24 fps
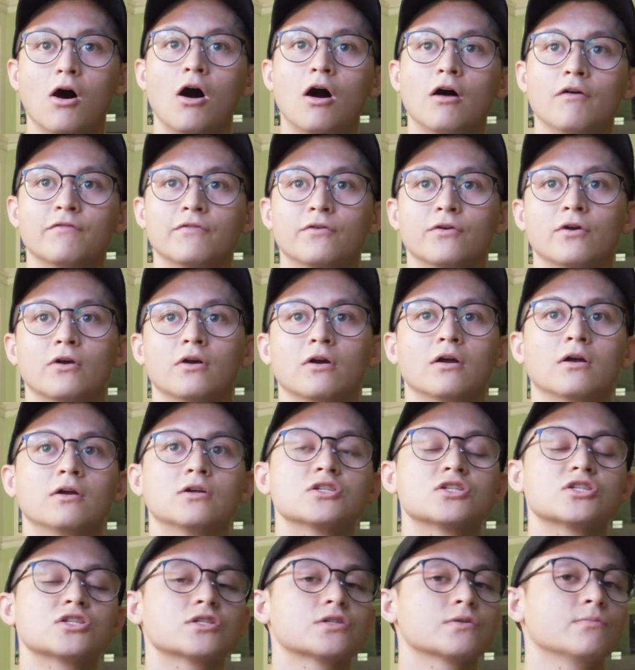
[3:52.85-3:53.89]
offer
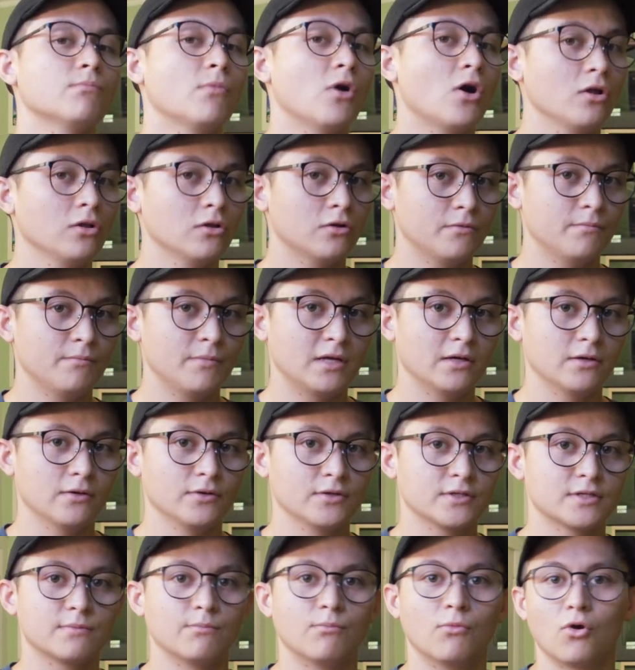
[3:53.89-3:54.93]
smaller
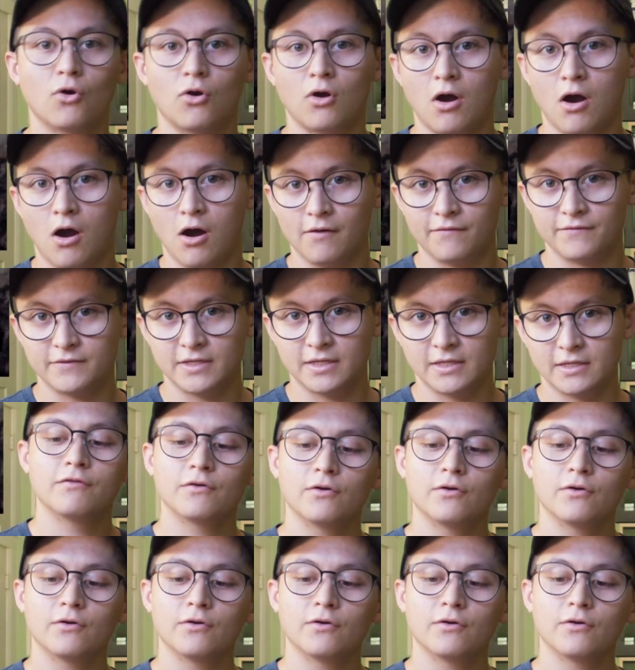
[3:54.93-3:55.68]
meals more often.